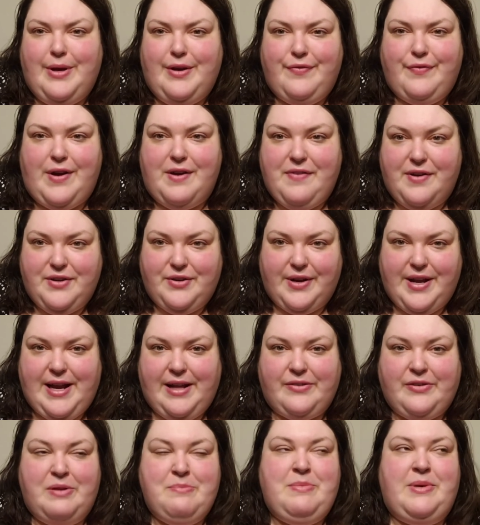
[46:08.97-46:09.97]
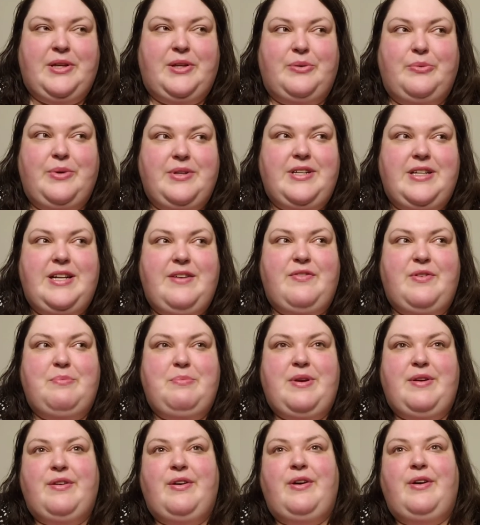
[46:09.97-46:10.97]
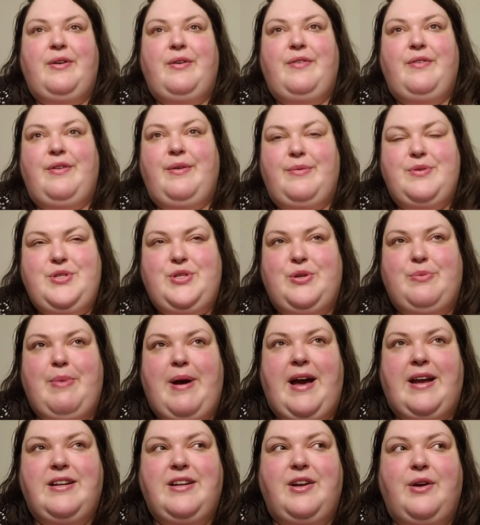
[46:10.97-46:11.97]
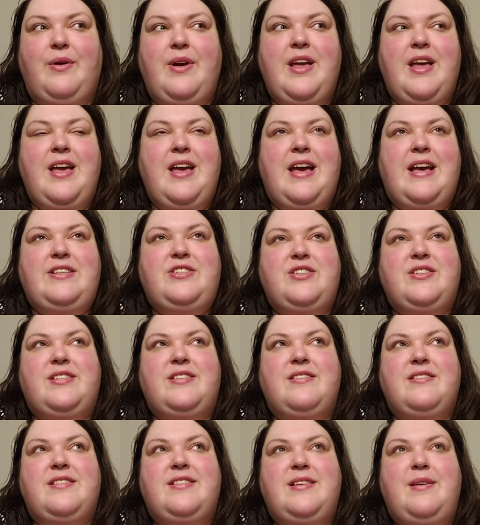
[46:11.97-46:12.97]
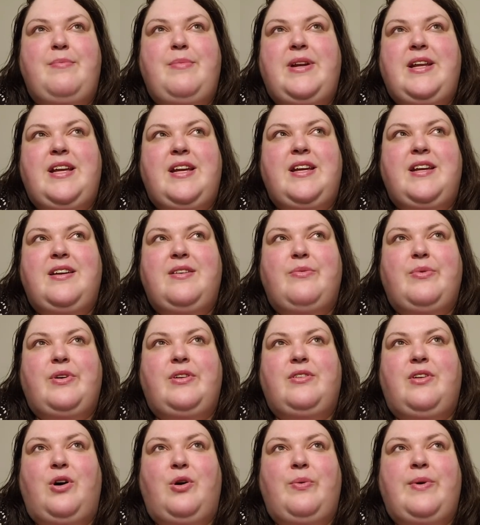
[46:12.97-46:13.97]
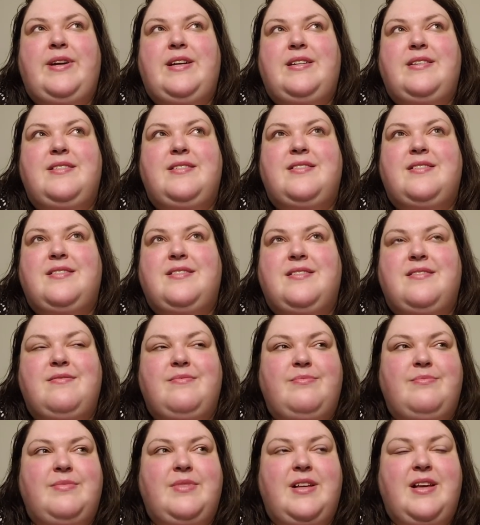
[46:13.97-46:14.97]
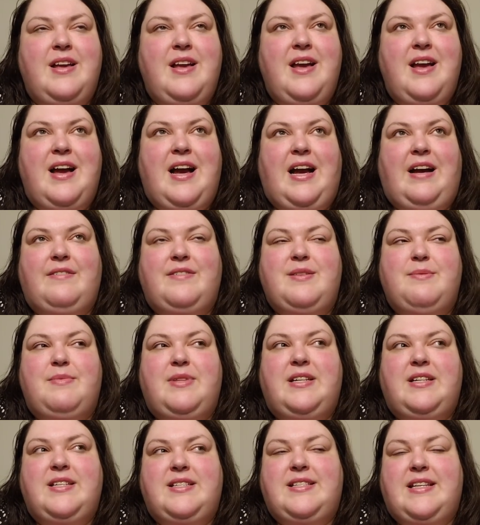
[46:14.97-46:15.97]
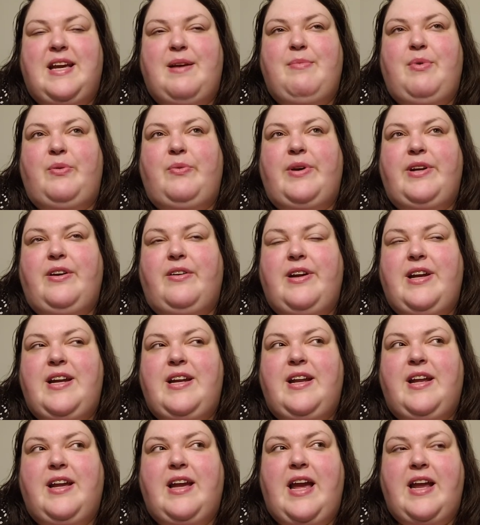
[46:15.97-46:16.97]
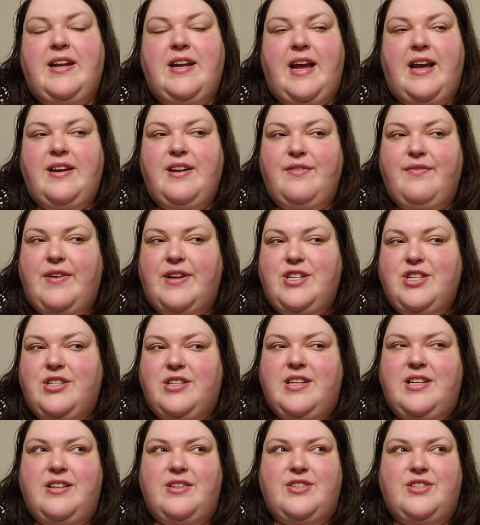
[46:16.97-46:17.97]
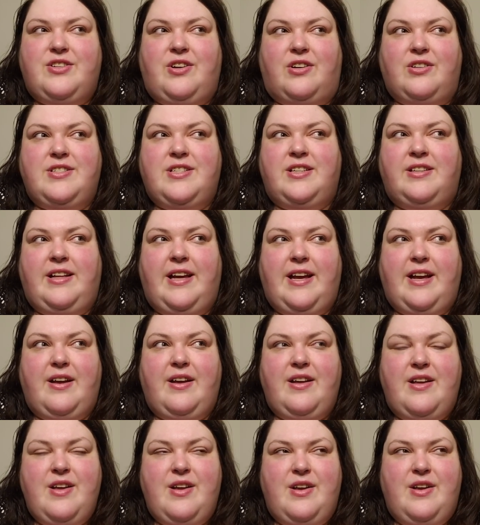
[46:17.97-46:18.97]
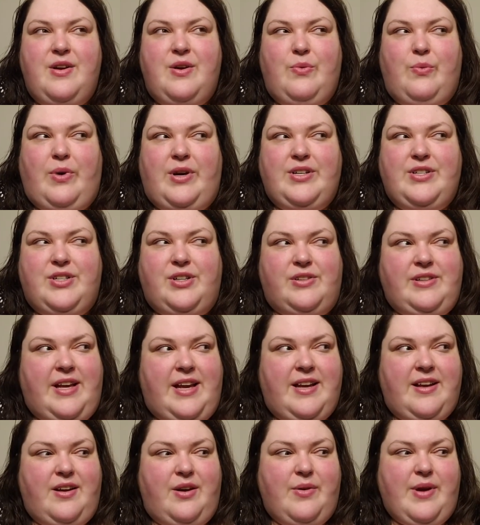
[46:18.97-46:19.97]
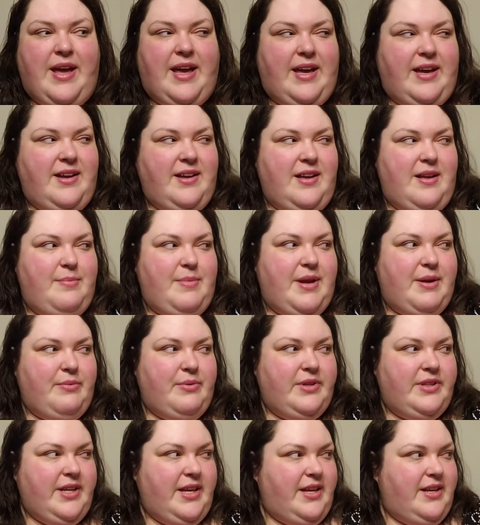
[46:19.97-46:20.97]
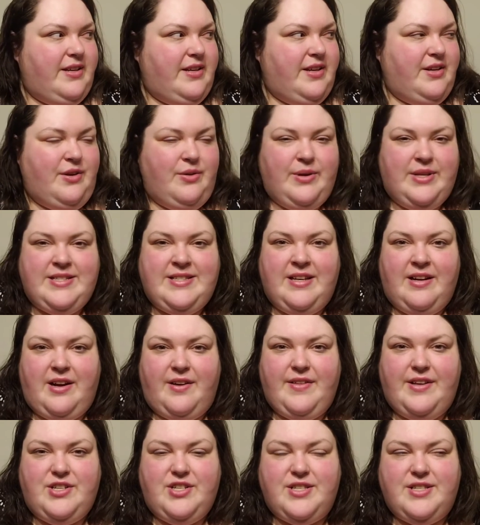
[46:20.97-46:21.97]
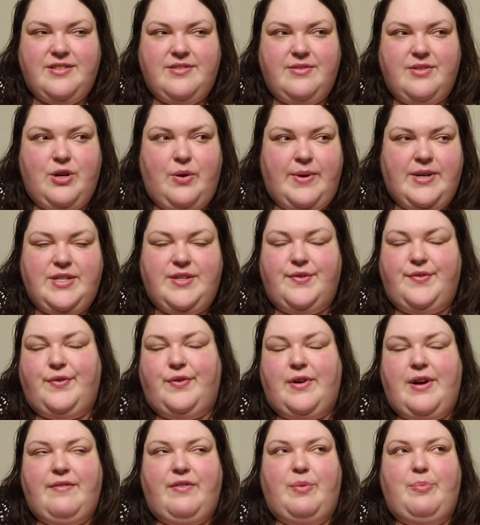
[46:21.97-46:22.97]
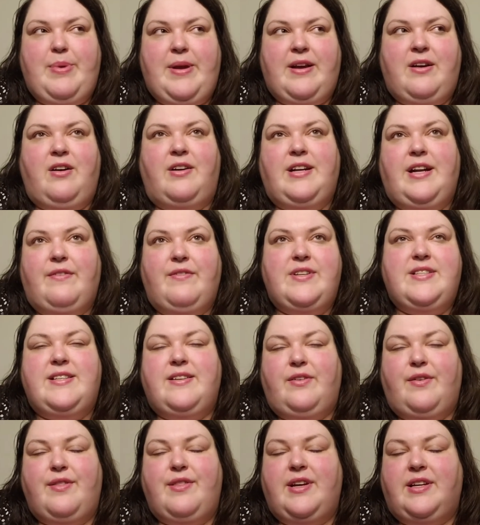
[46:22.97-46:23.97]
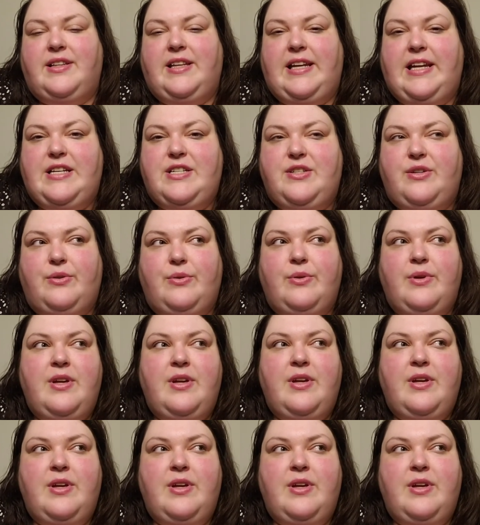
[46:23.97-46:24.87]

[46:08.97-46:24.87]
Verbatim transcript: a 500 calorie meal wouldn't even be too bad. You know, it's just somebody will always have something to say about what you're eating. And, and eventually you start to like wonder like, okay, am I really, you know, is, are they just going to forever pick on every single thing that I do?